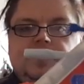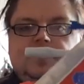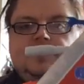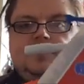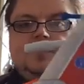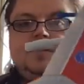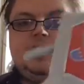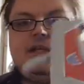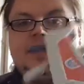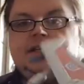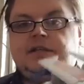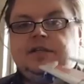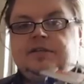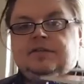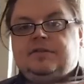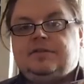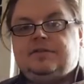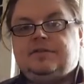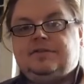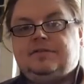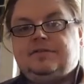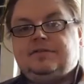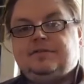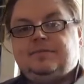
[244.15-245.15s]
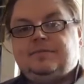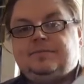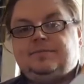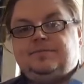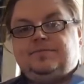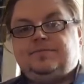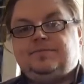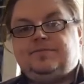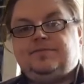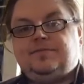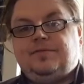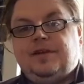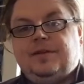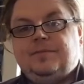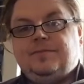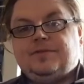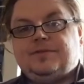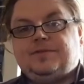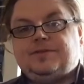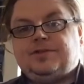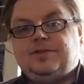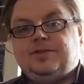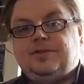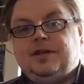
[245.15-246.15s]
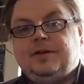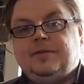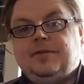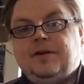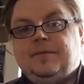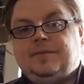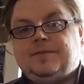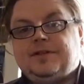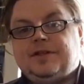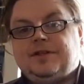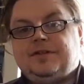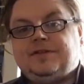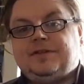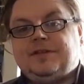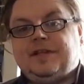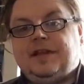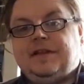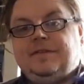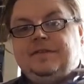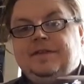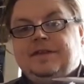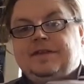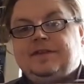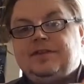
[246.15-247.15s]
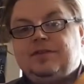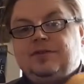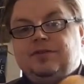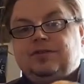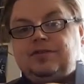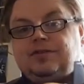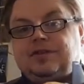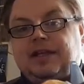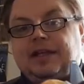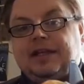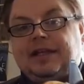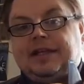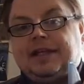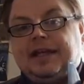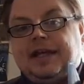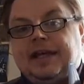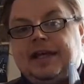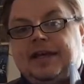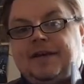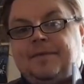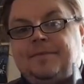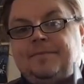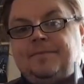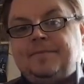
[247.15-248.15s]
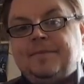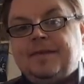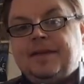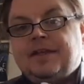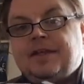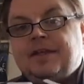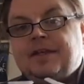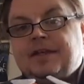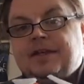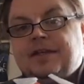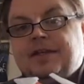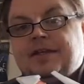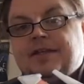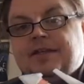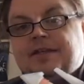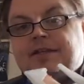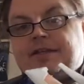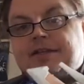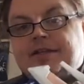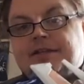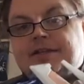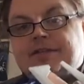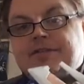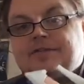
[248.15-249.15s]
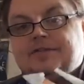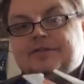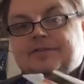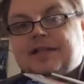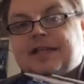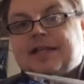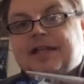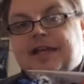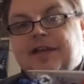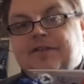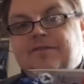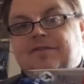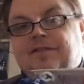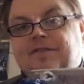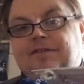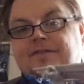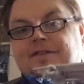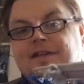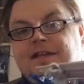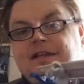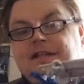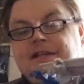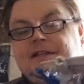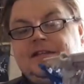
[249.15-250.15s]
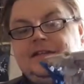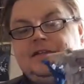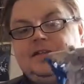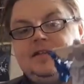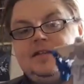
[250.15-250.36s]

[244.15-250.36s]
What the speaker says: So you can pretty much tool him up, and they do look like you know, like an F-15,